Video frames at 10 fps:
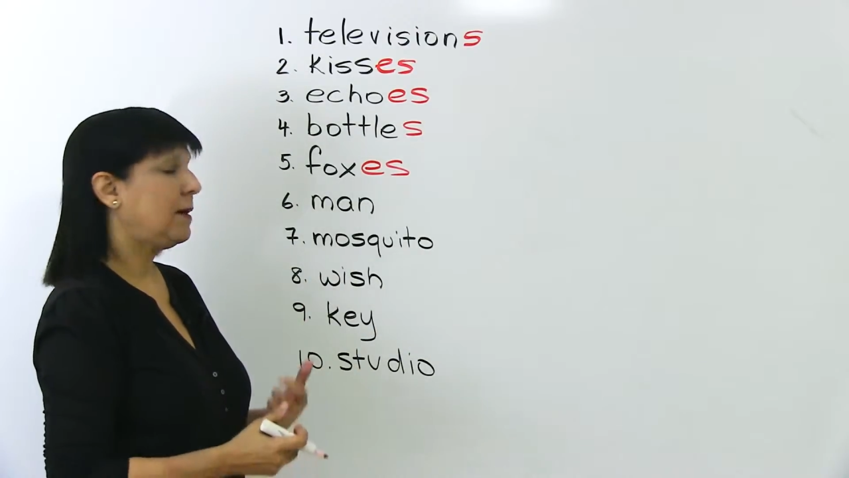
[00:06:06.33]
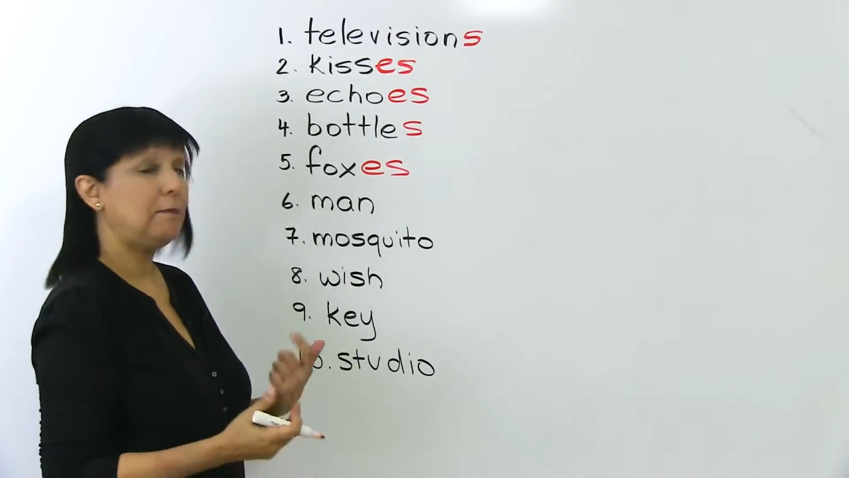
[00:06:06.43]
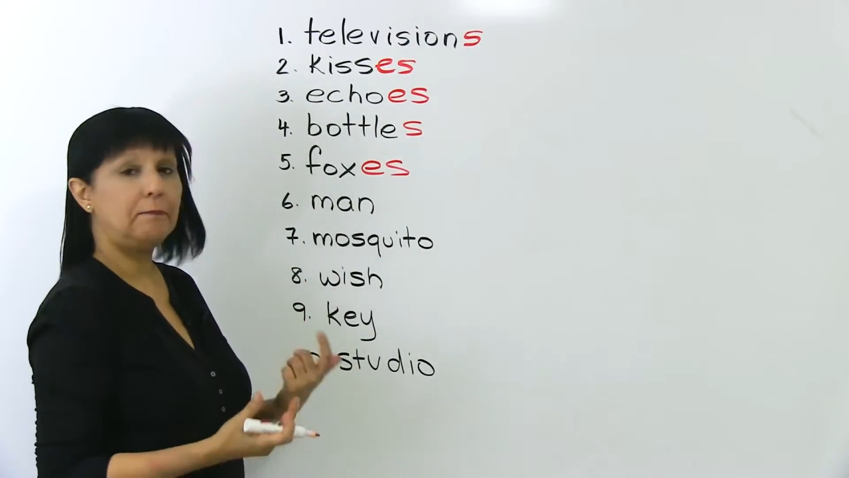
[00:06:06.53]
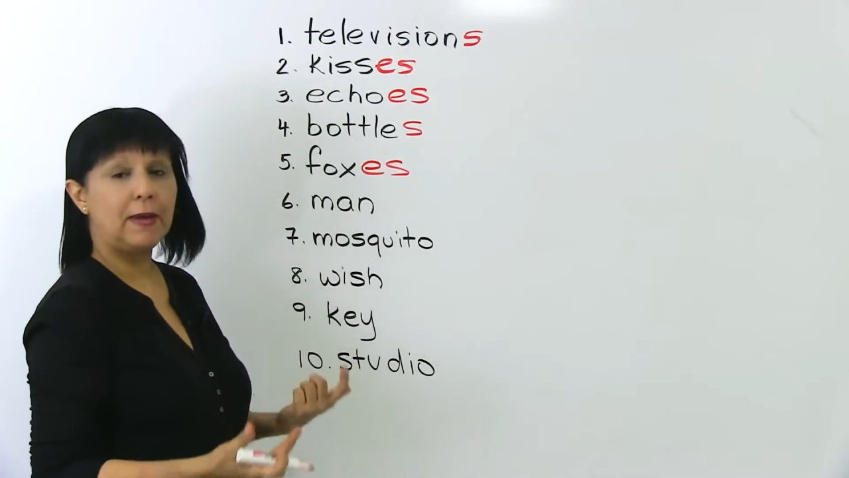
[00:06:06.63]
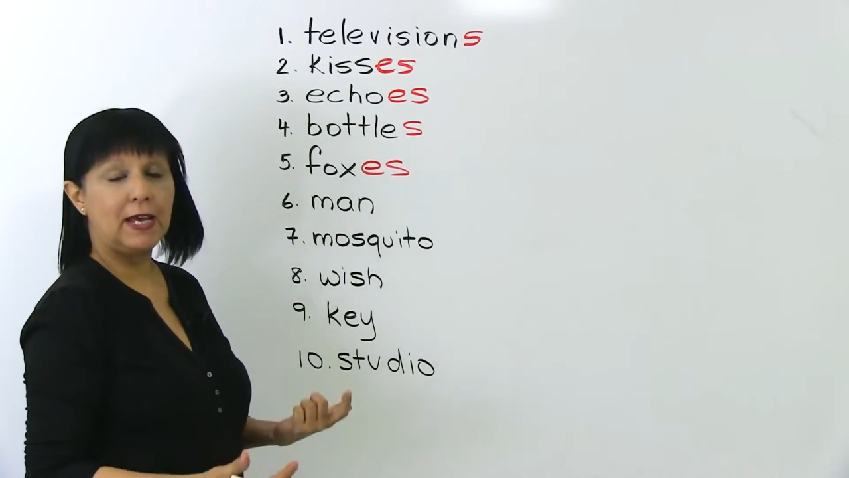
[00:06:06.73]

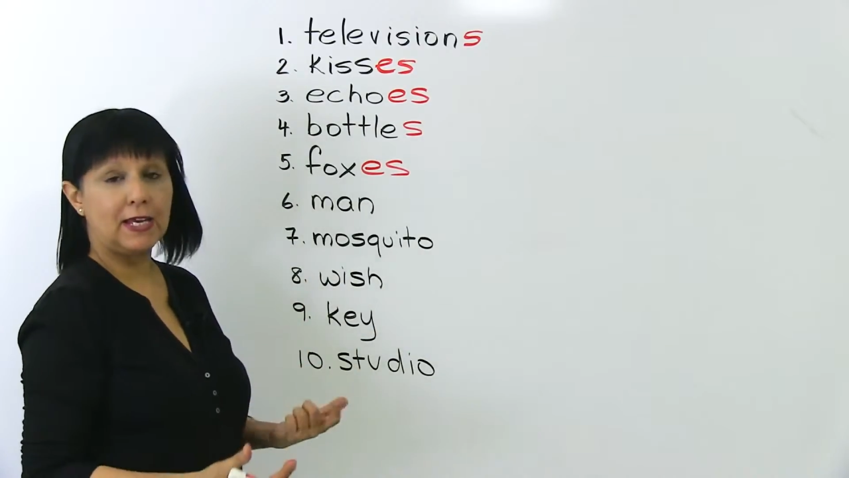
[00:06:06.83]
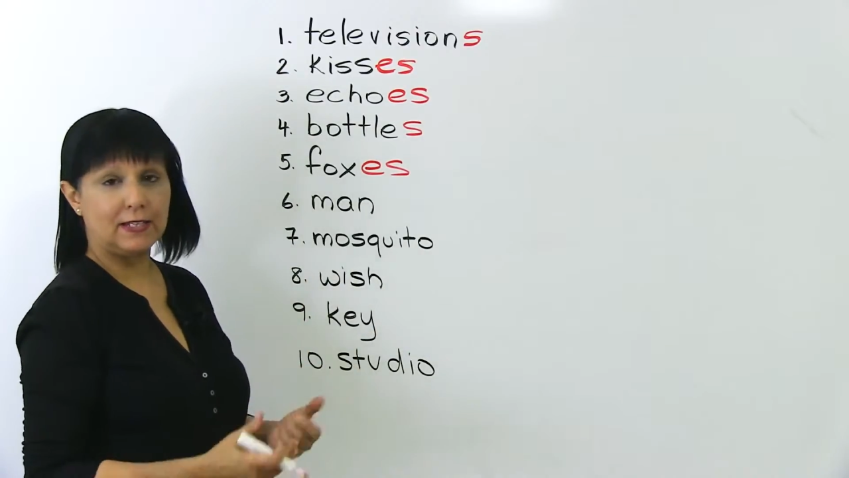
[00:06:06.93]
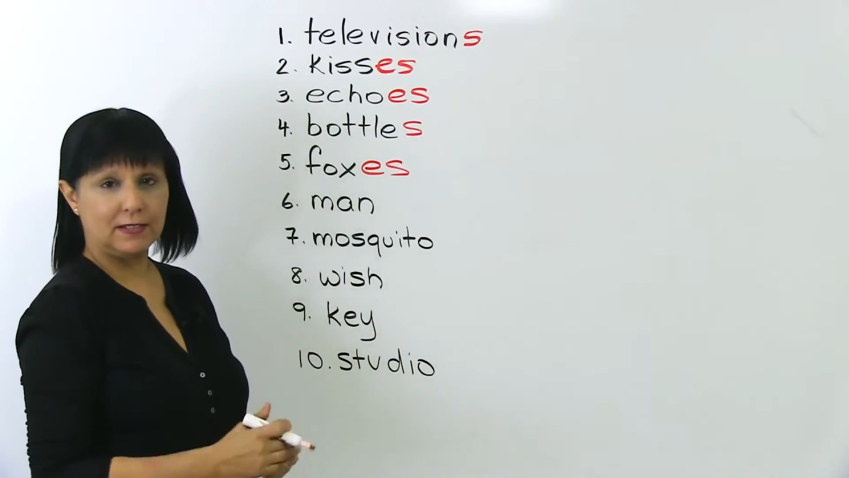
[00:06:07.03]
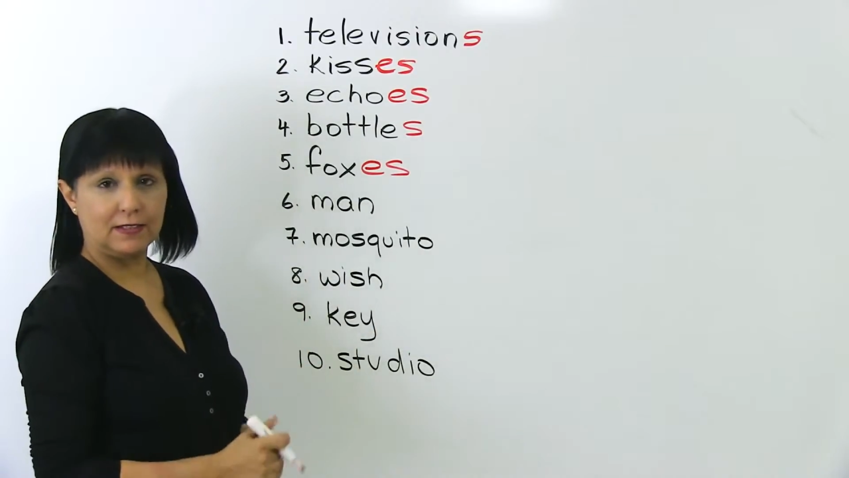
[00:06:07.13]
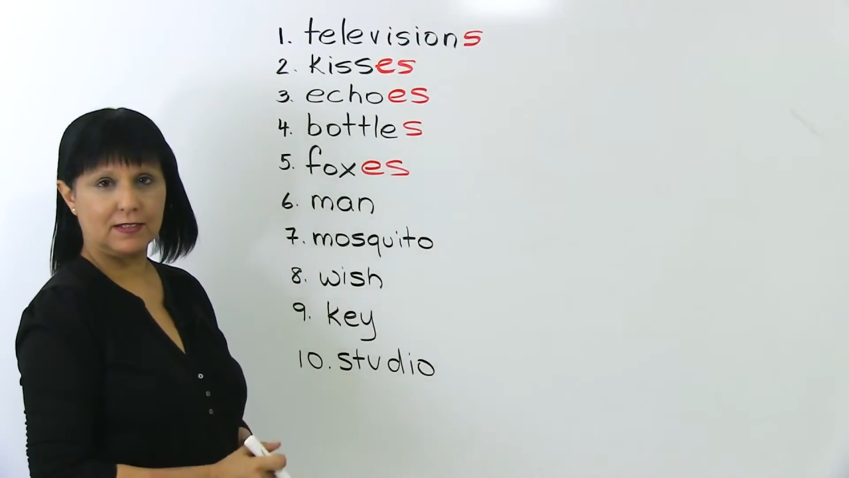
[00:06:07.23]

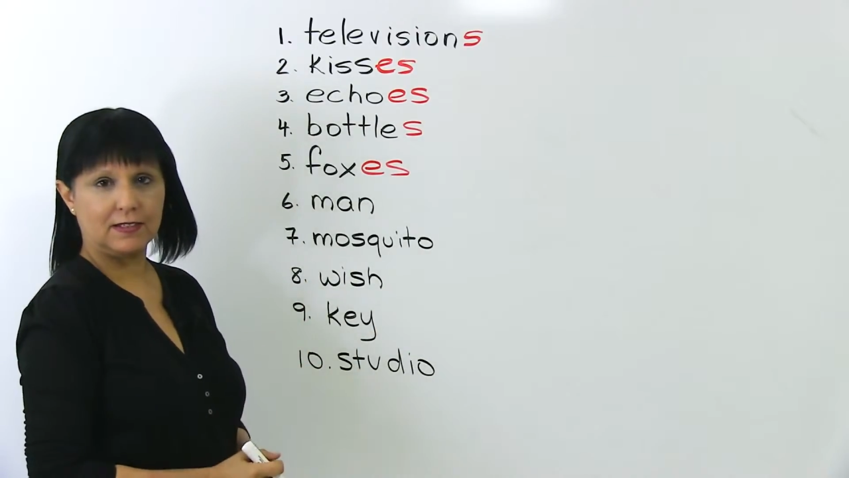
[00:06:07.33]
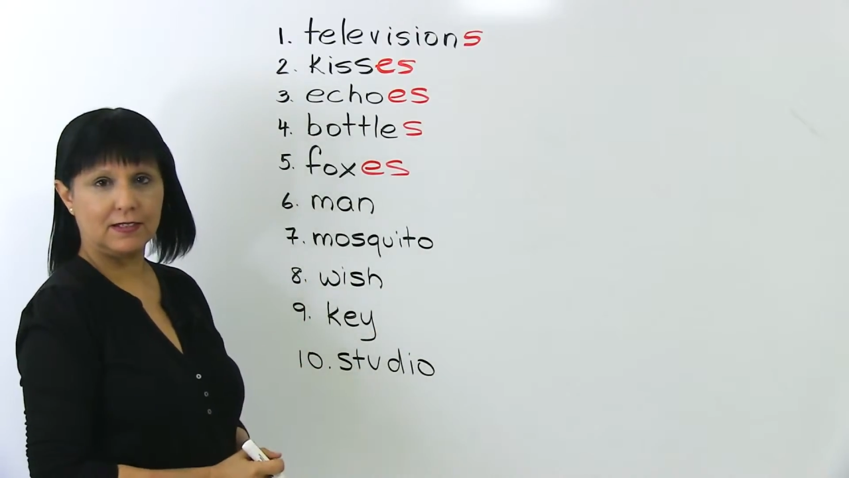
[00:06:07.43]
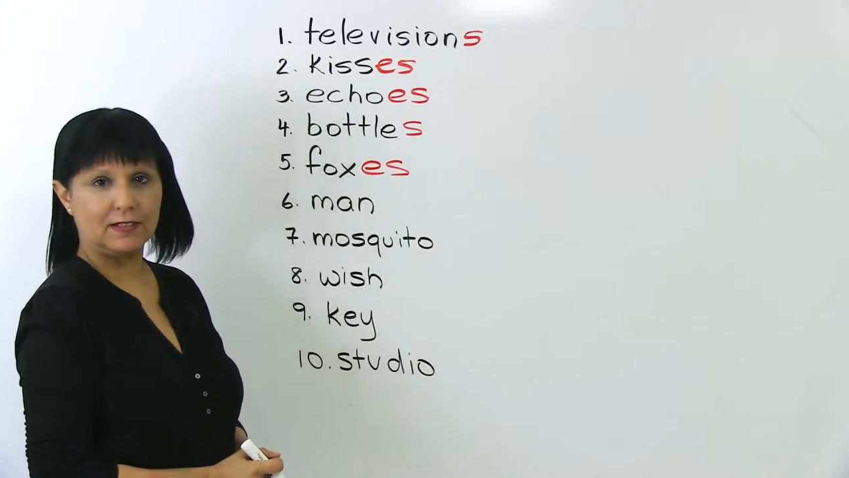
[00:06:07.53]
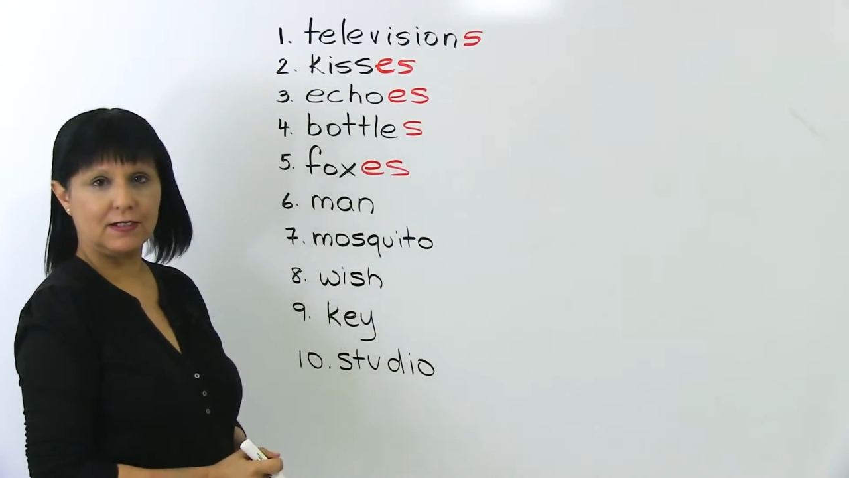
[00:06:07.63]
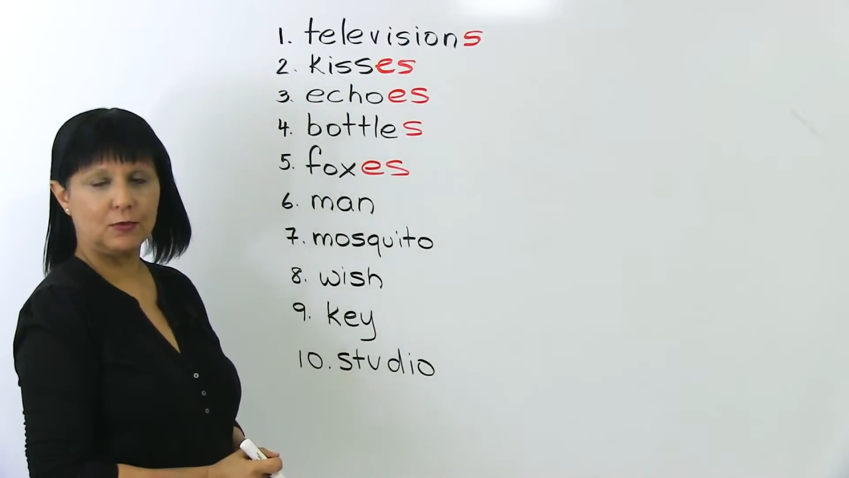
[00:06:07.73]
Man.
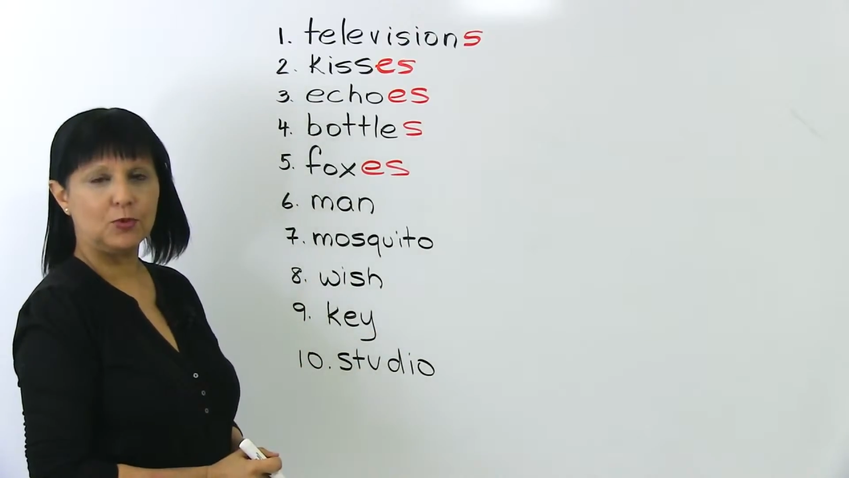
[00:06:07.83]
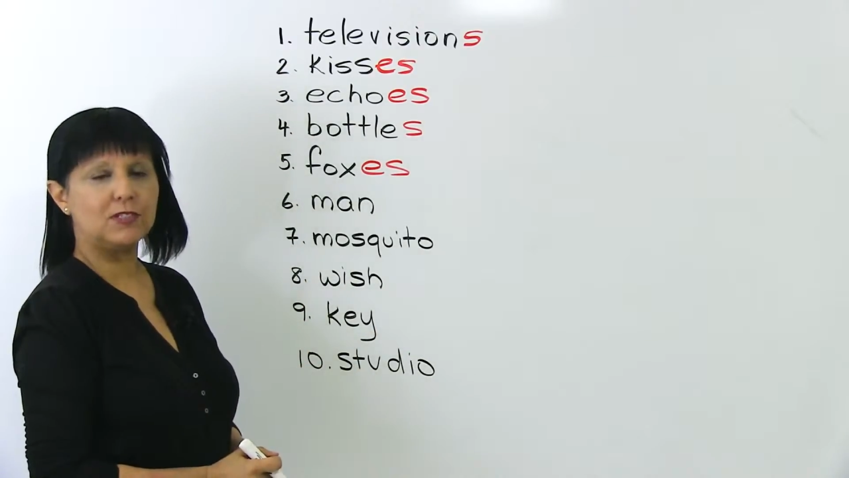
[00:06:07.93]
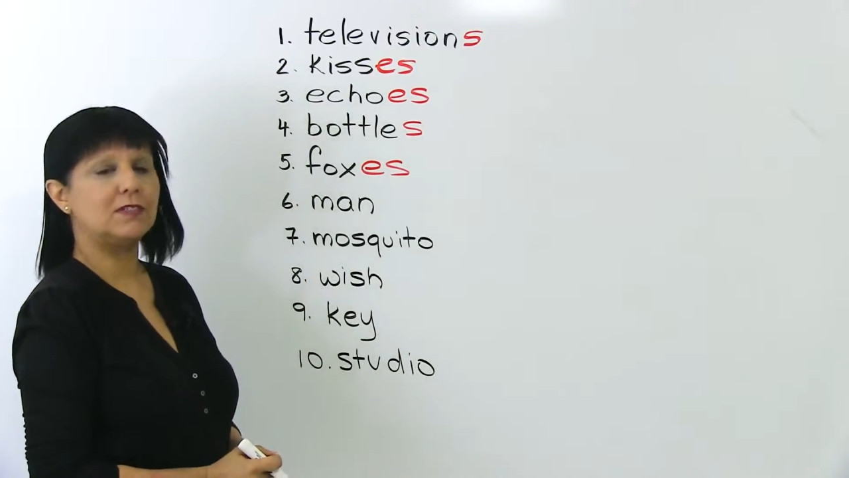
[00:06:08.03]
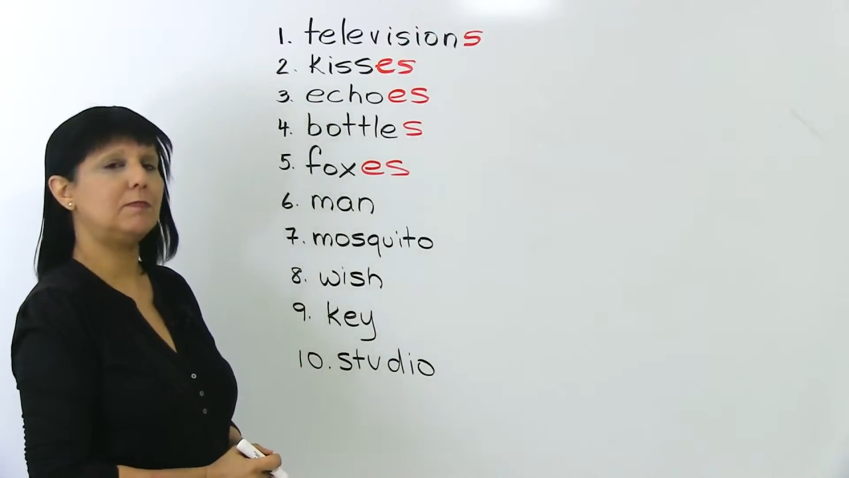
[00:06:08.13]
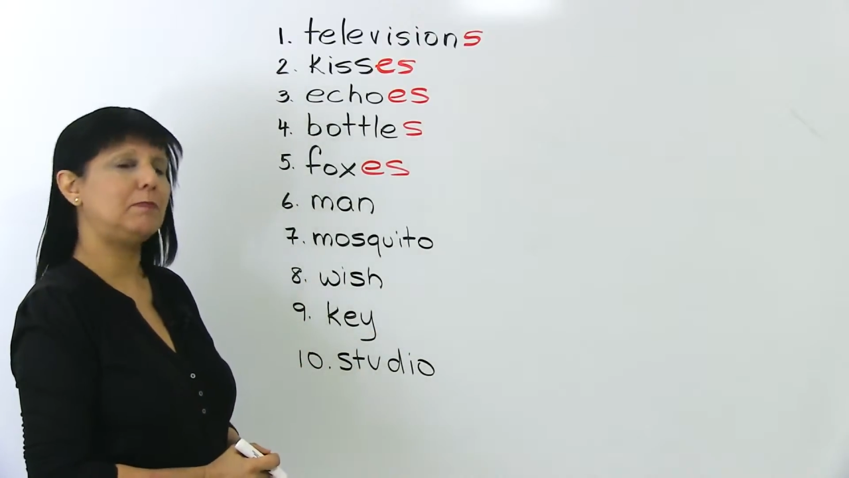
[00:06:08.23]
What's the